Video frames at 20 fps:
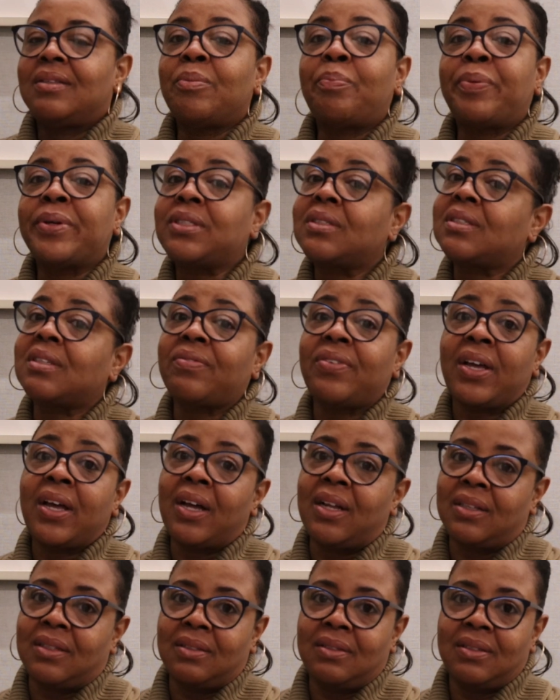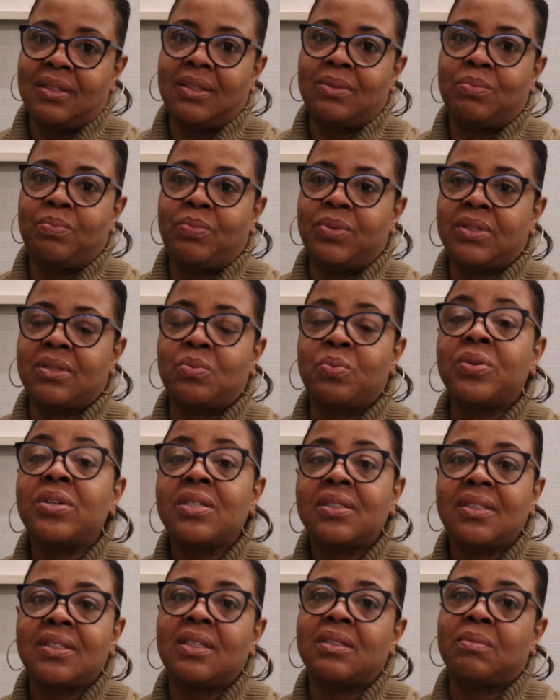the pits of hell. It was
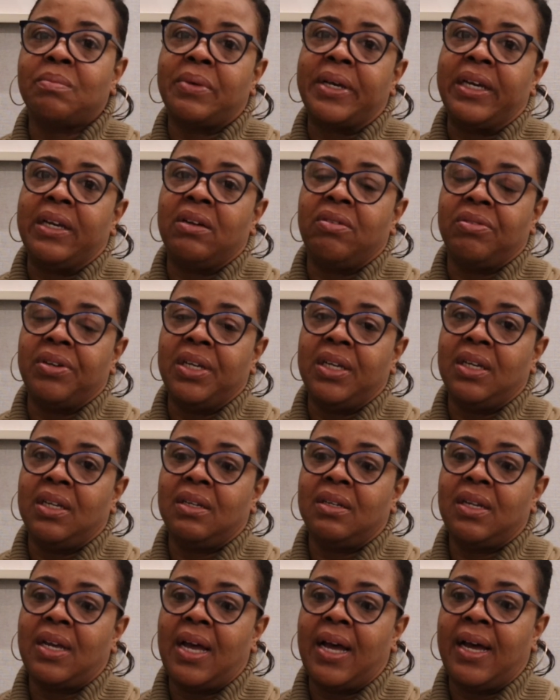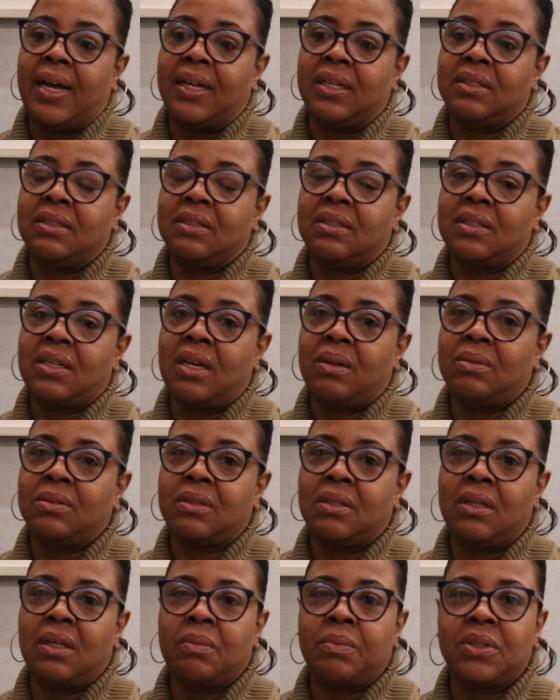worse than a migraine. And I
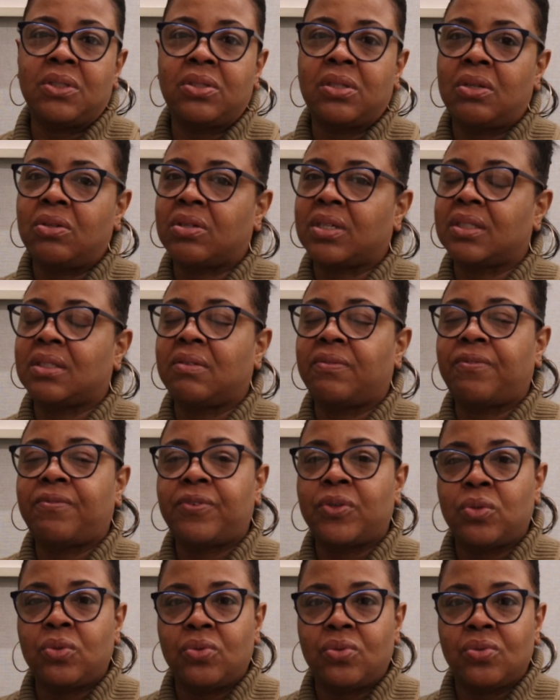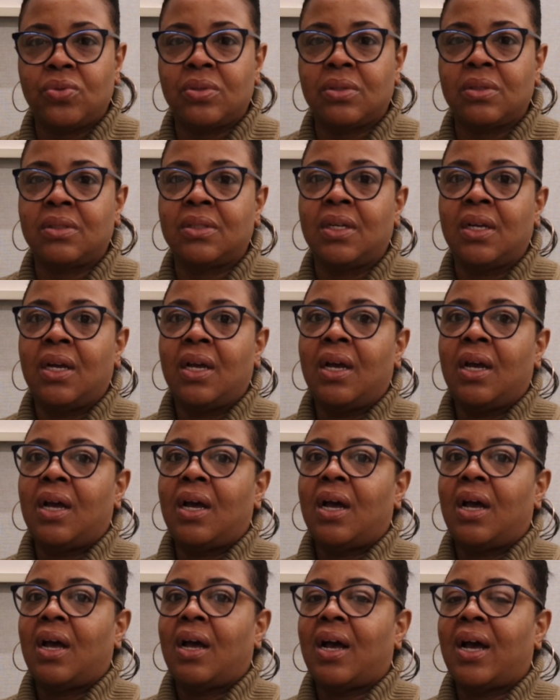wasn't able to look at the phone.
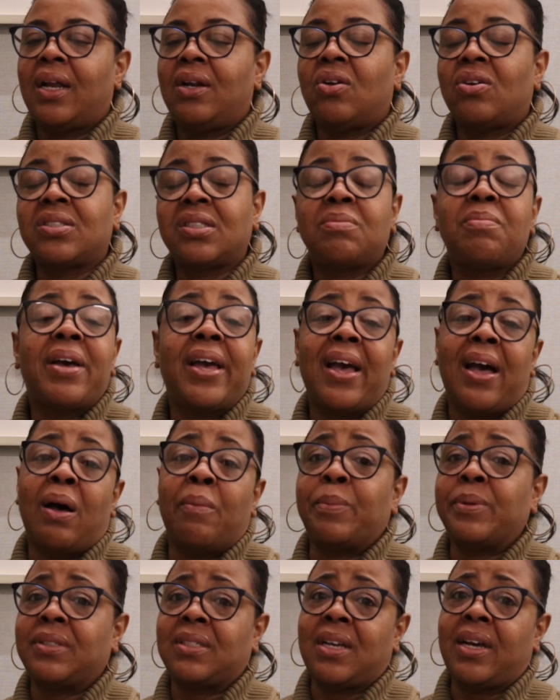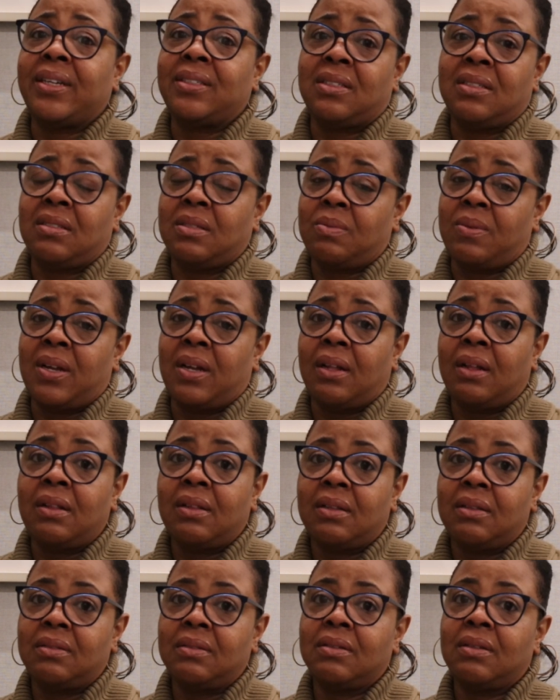I lost my appetite as
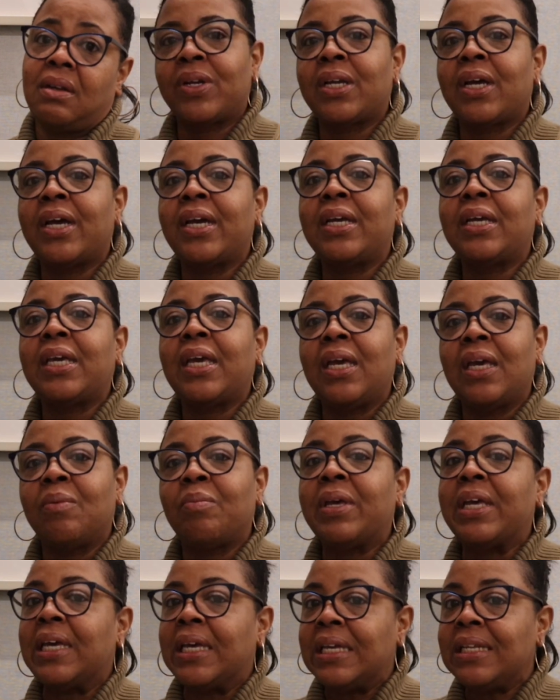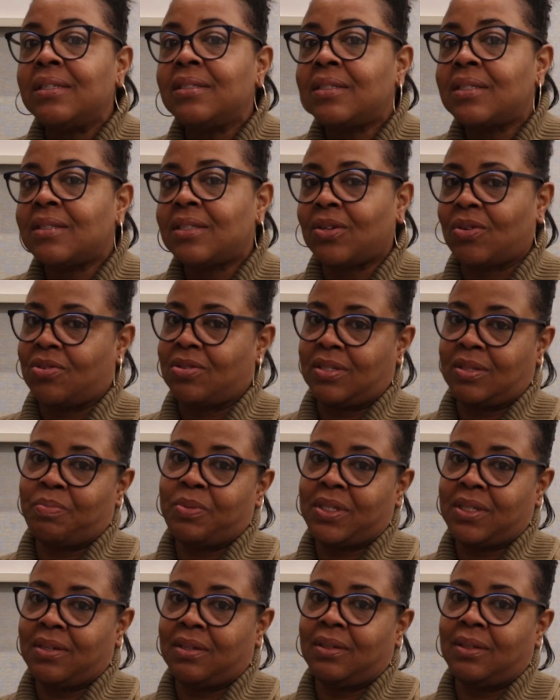well. When I came into the
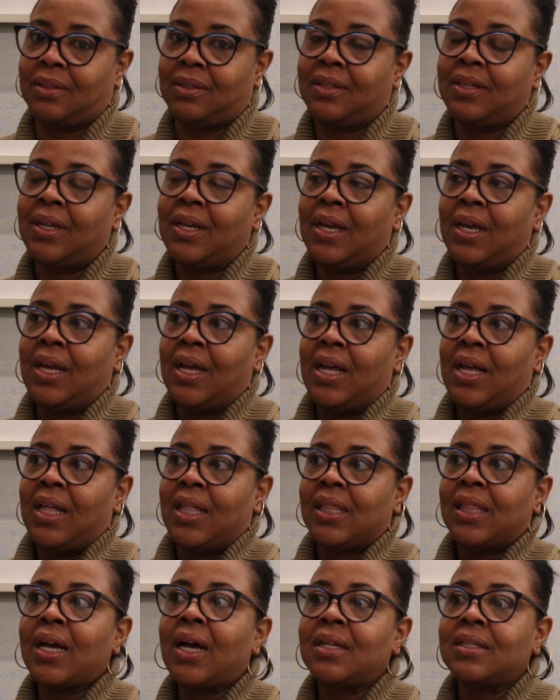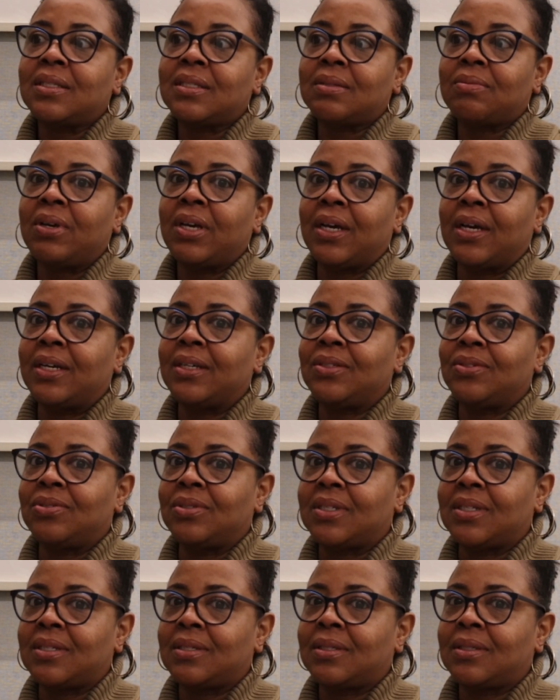hospital, that's where I
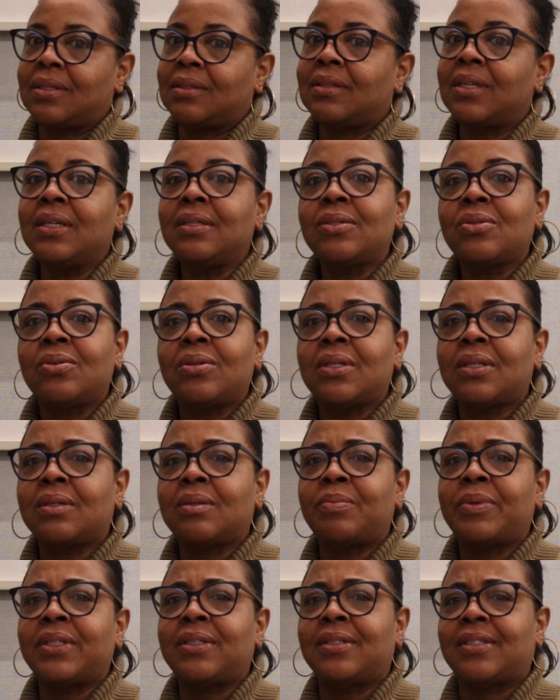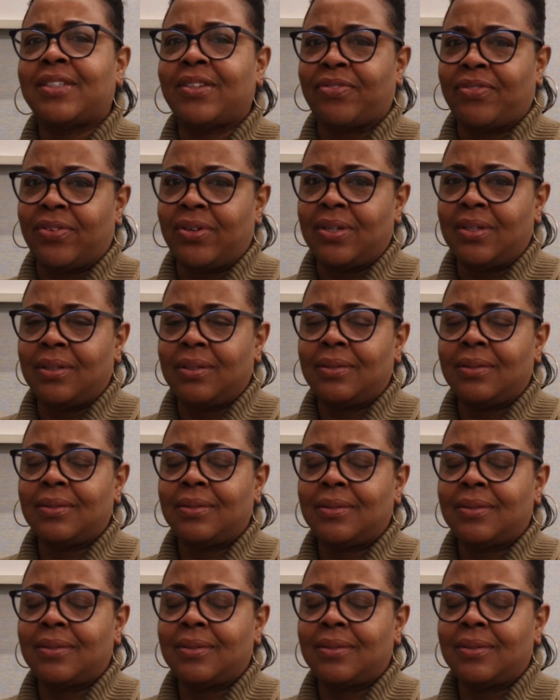noticed that things were a little bit different.